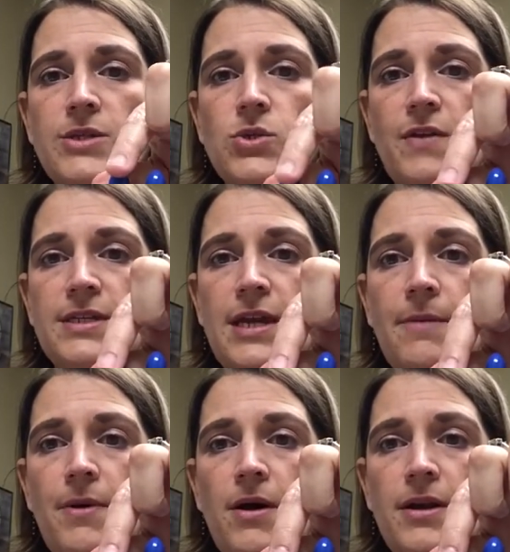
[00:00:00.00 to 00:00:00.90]
So if I take a
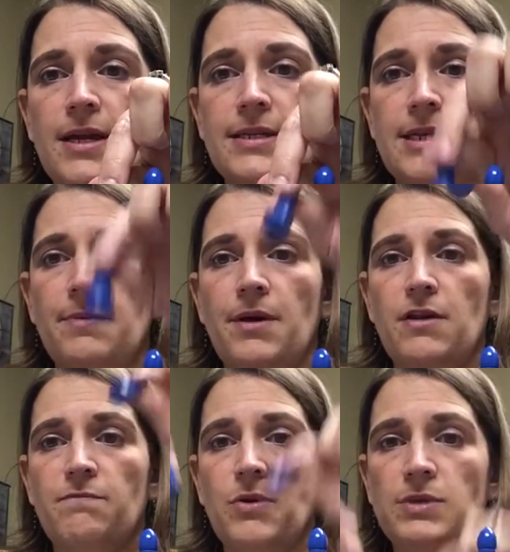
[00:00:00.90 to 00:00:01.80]
pawn, I can take a pawn
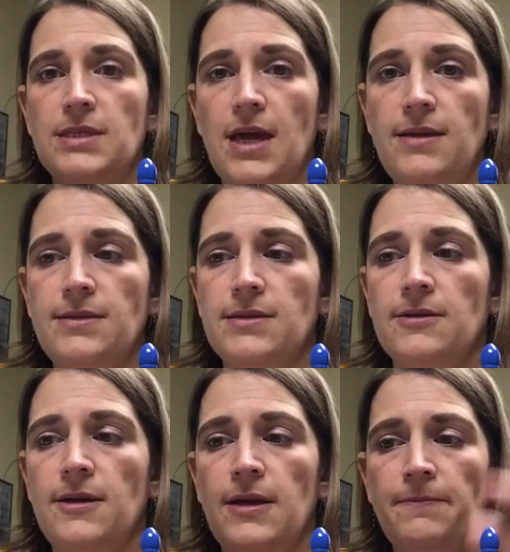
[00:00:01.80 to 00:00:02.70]
off both sides,
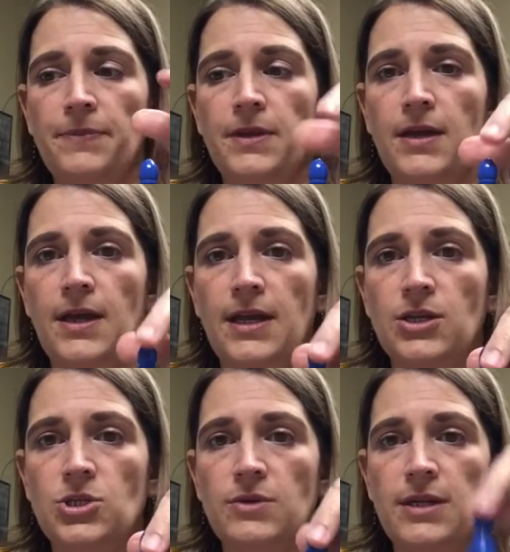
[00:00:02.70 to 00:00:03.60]
and I
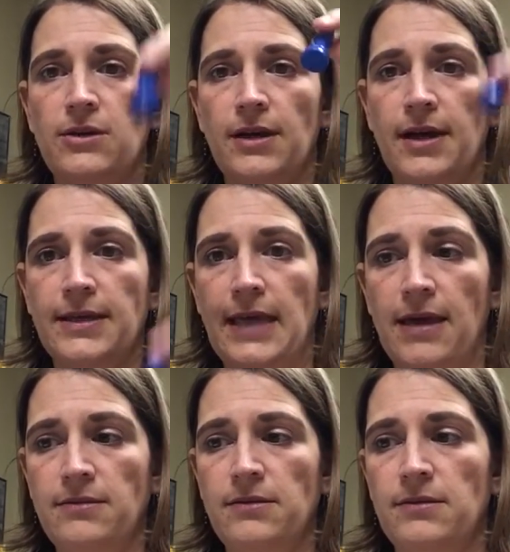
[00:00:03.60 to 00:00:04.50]
can do it here
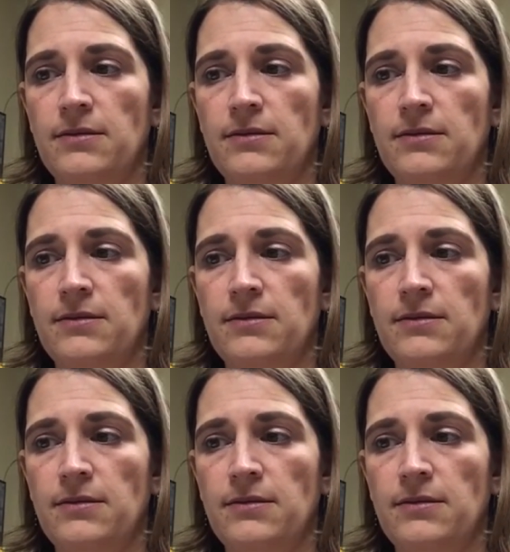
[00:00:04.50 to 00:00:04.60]
again,